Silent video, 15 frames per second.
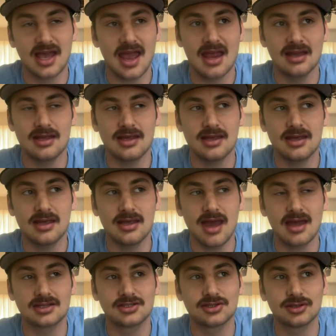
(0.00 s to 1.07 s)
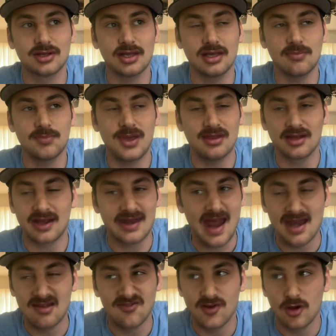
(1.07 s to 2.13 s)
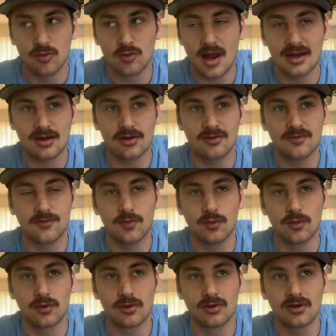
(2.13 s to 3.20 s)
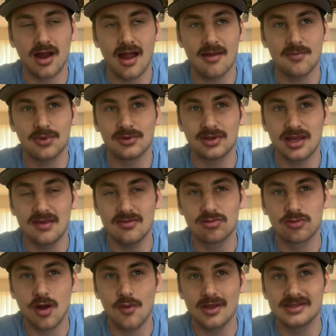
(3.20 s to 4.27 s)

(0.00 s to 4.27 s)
and he actually beat like an NFL record for, I believe, throwing